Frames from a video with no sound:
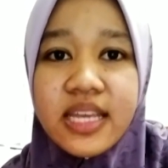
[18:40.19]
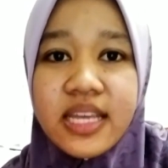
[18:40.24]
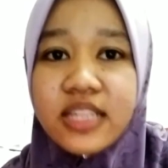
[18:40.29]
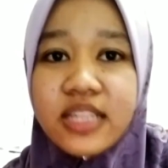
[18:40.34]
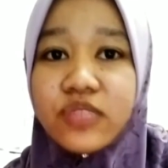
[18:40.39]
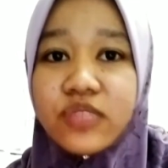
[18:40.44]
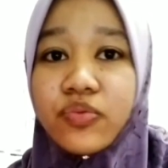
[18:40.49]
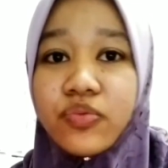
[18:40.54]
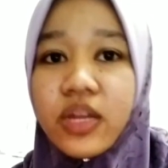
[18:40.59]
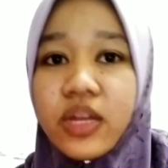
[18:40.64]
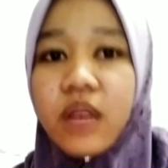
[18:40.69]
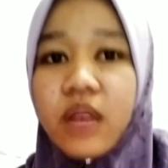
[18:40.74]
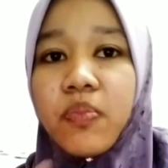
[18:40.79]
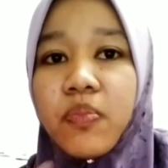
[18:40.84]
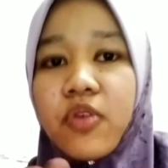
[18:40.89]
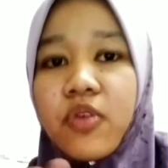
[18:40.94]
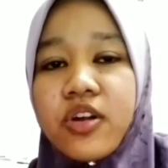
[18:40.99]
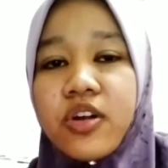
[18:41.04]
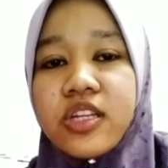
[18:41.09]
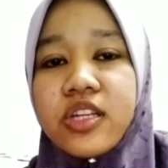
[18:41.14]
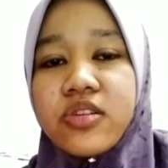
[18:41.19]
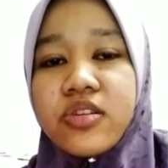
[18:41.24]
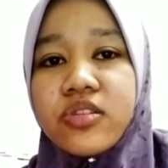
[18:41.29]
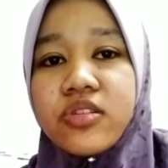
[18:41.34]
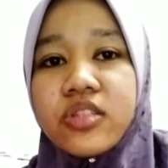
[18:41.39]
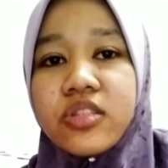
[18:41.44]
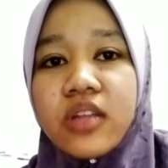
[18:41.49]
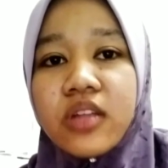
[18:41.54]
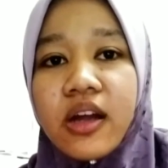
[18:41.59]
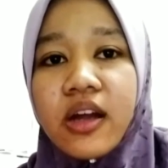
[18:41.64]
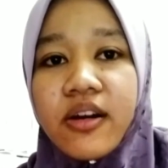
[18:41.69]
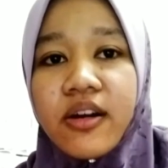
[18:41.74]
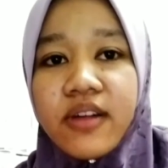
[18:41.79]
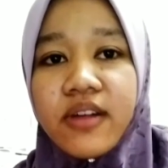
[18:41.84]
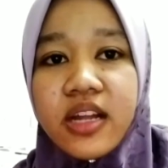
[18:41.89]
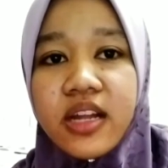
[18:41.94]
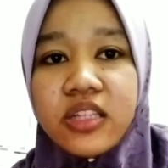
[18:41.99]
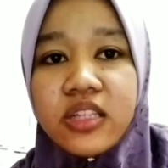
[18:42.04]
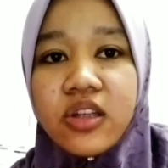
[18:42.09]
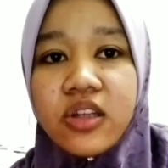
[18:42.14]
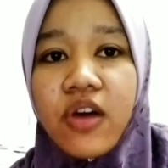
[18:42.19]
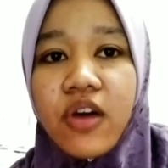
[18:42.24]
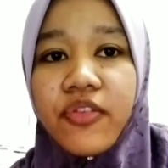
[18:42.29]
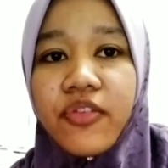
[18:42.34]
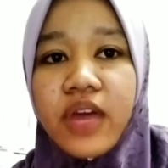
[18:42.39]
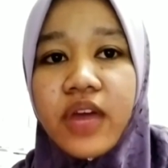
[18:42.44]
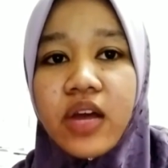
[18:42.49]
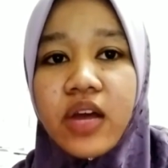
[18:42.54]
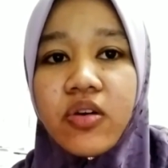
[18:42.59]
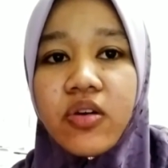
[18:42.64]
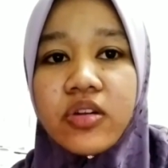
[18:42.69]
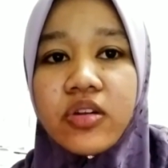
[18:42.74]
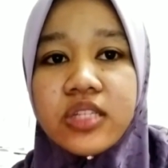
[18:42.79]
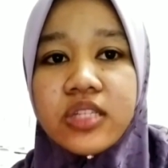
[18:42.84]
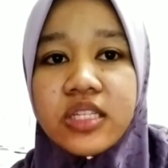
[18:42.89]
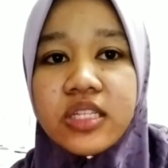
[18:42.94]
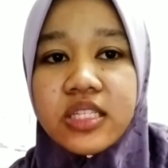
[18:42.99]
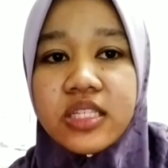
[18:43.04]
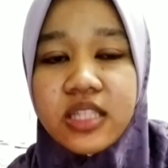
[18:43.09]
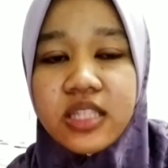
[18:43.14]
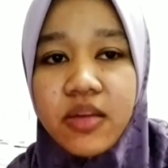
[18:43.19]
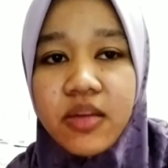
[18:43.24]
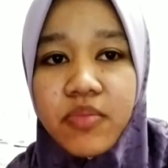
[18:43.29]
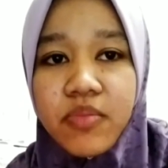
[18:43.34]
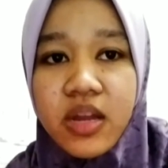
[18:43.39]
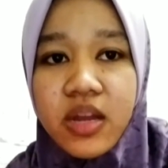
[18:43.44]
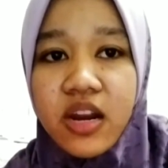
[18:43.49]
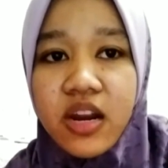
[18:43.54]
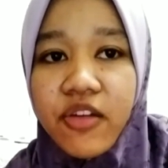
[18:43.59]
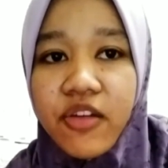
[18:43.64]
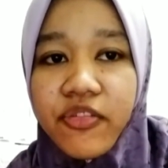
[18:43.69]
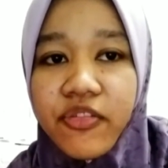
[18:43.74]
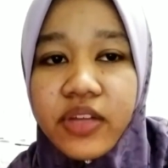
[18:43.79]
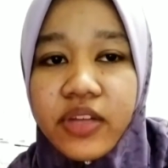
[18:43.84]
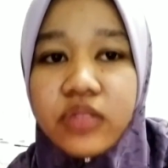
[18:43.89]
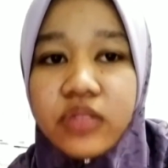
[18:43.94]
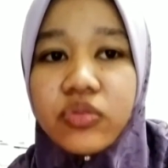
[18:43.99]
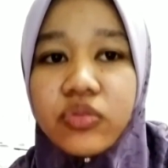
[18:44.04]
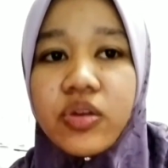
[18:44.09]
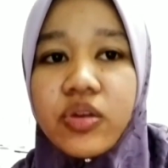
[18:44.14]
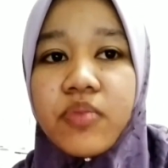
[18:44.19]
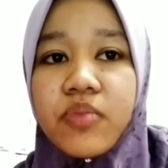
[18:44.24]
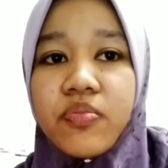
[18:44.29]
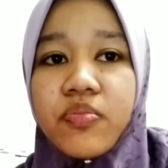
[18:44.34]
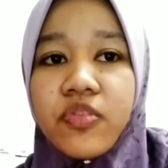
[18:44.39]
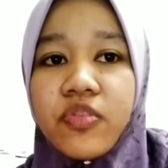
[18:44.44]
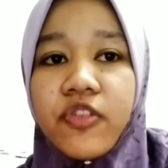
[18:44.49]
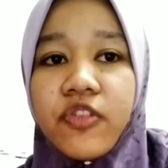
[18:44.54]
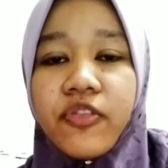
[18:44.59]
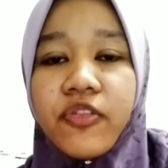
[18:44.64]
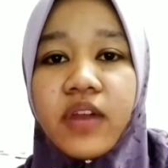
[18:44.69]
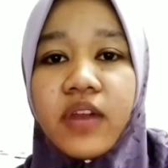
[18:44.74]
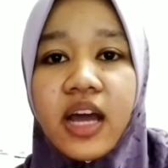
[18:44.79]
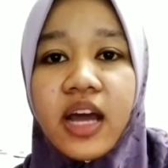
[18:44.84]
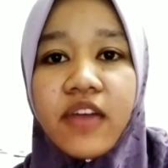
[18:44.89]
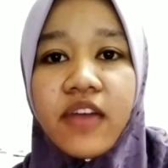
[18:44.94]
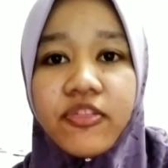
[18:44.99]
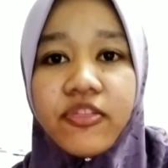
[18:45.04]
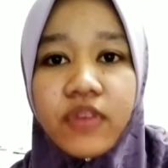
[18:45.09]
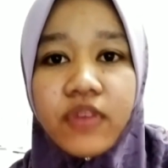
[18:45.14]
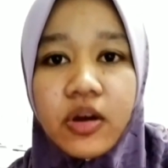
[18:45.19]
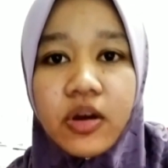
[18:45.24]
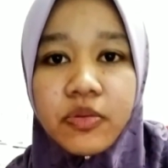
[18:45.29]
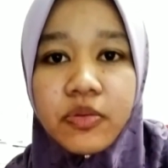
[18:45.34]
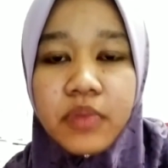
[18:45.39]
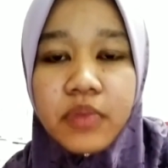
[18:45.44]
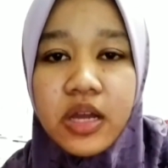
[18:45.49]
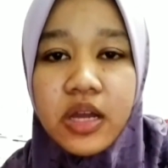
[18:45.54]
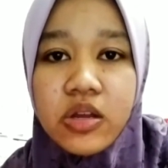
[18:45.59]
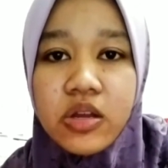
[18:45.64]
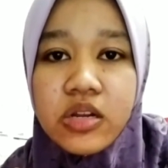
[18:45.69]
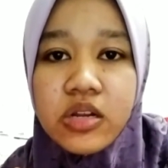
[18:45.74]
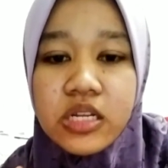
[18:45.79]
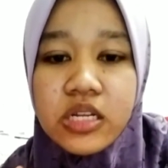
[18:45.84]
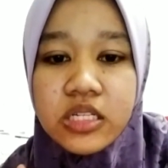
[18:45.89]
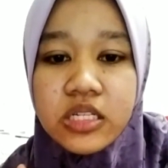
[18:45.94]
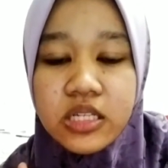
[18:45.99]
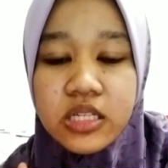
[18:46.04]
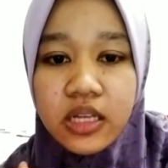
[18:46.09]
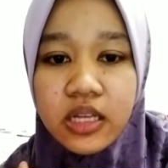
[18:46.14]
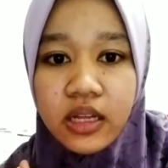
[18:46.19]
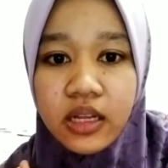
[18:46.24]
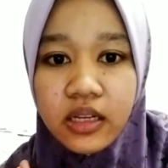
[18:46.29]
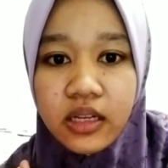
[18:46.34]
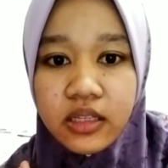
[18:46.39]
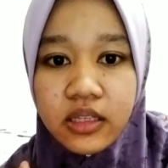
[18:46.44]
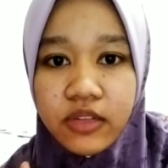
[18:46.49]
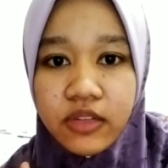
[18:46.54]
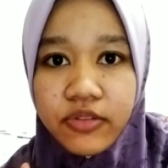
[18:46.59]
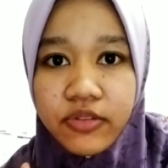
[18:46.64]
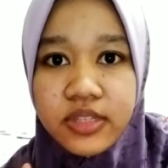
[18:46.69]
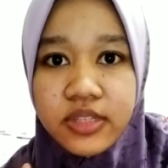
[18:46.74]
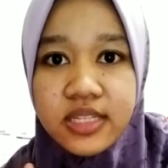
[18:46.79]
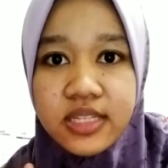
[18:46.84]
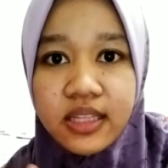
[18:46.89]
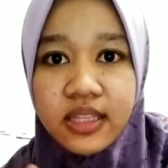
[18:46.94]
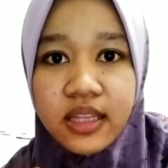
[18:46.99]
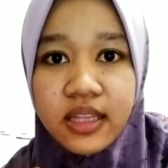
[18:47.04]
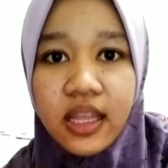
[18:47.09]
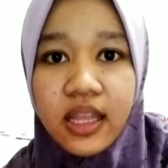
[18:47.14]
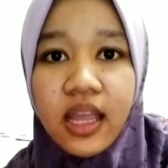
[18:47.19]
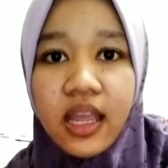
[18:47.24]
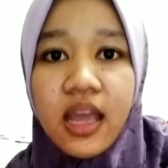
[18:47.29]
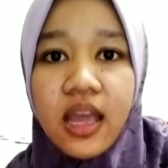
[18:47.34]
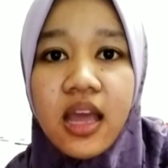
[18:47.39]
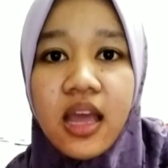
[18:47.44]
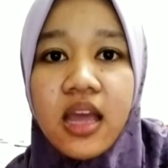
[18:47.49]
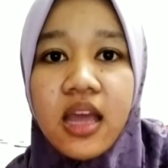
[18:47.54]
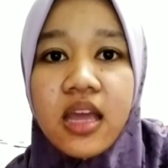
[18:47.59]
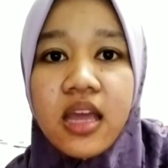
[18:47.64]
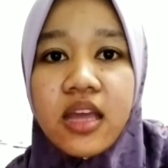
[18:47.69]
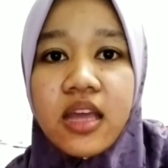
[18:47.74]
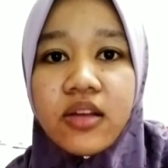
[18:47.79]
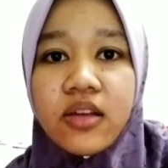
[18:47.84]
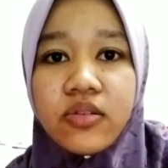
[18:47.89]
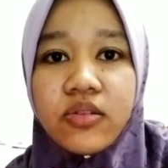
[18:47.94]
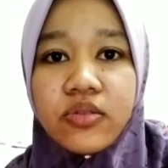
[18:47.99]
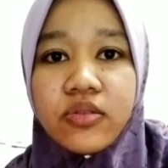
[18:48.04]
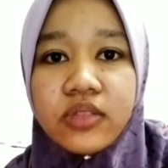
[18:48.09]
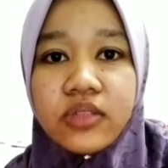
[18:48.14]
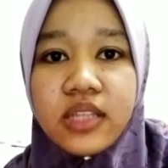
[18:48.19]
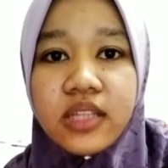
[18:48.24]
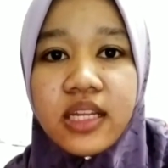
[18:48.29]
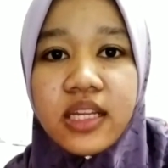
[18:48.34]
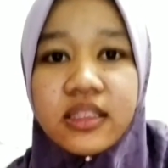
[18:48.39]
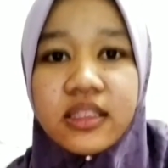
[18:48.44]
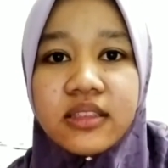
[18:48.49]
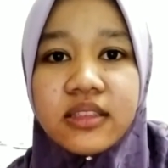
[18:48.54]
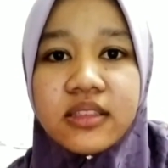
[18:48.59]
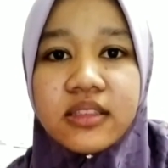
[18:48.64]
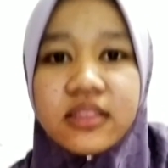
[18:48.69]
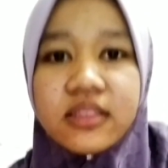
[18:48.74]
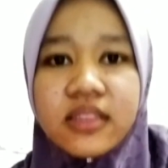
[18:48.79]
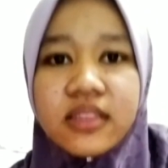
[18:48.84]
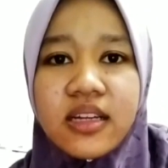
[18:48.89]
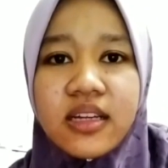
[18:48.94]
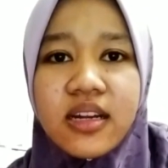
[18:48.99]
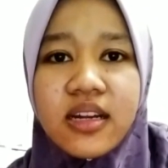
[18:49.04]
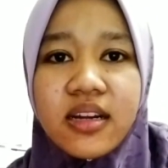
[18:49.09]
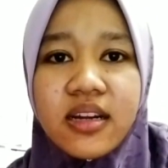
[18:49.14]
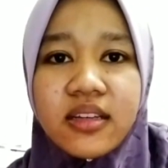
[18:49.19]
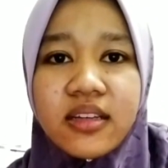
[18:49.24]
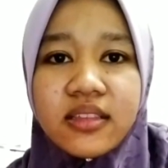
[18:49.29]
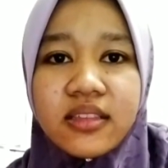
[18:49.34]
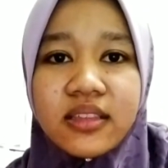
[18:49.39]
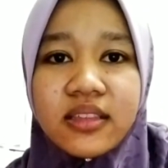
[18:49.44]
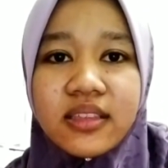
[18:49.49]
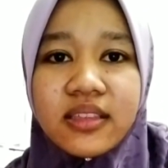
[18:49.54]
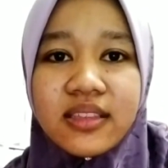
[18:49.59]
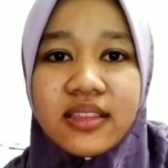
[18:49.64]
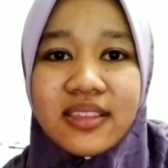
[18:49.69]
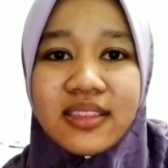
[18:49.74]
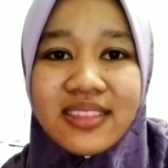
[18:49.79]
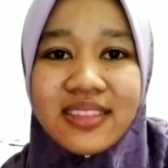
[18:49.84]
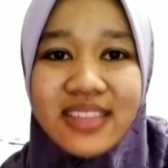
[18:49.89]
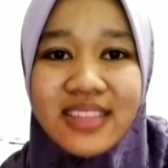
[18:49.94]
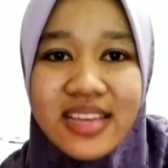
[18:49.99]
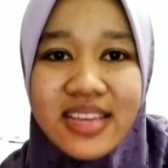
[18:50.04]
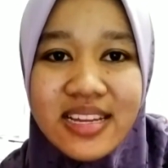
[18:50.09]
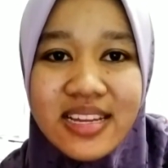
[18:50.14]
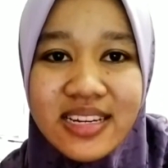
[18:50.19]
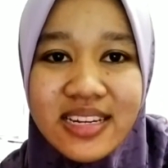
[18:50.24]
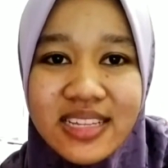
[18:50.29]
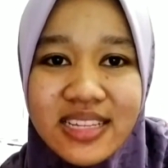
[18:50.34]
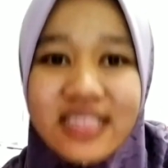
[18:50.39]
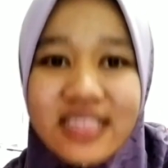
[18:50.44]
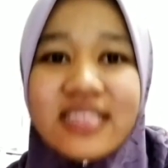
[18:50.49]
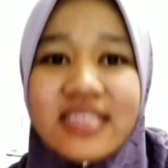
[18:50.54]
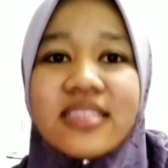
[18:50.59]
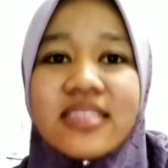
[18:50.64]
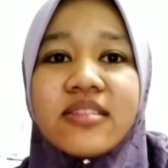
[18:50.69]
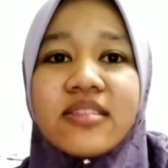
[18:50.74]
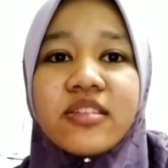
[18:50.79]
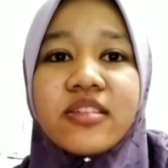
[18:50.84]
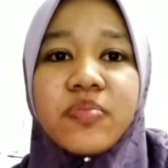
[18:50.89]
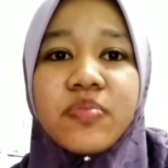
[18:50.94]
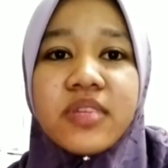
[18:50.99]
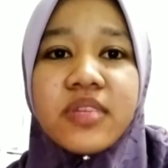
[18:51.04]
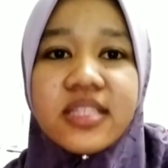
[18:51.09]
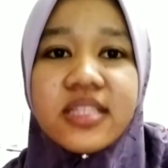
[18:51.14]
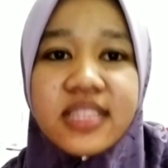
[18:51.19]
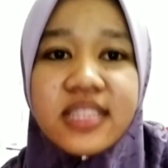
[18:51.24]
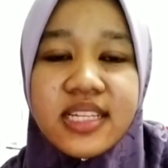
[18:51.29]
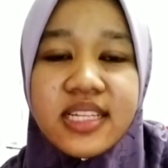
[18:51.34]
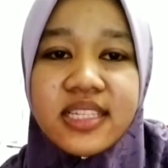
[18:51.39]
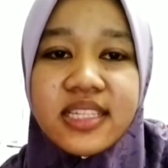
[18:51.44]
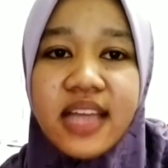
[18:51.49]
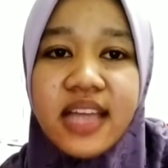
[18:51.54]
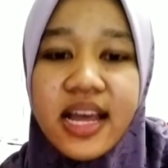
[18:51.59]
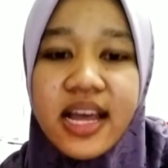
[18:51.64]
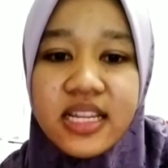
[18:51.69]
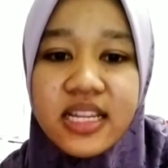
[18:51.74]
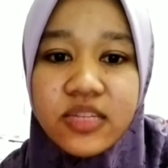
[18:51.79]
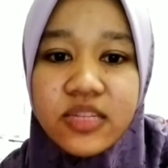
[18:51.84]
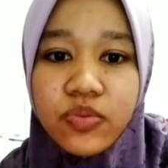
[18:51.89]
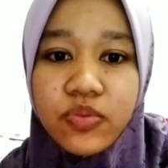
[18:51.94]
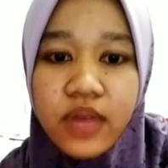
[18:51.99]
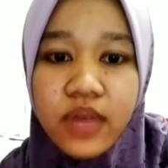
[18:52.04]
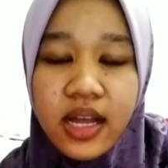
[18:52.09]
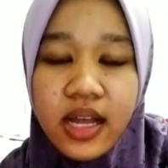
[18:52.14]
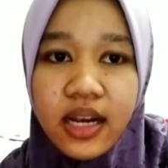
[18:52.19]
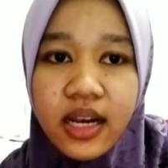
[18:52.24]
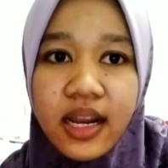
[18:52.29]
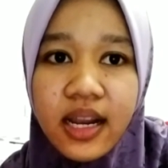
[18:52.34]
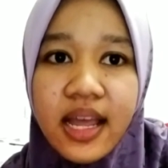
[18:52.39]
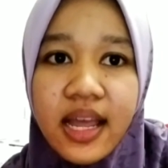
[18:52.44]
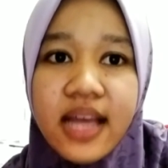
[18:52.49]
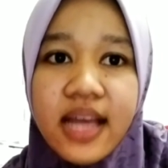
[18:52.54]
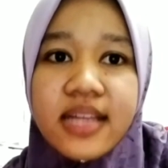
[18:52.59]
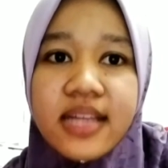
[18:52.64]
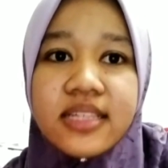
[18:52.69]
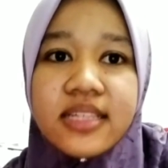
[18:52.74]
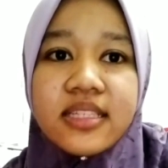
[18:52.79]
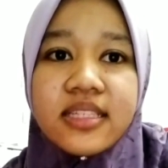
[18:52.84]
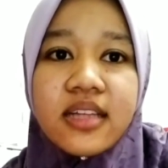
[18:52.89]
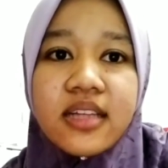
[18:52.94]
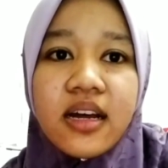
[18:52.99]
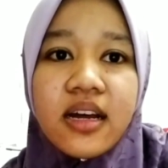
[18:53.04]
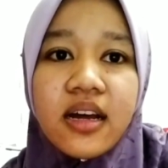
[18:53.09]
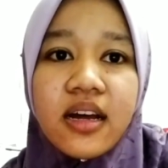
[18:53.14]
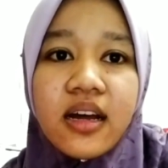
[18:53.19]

it will produce a range of ecosystem benefit to improve life of biological diversity, including threatened species as well as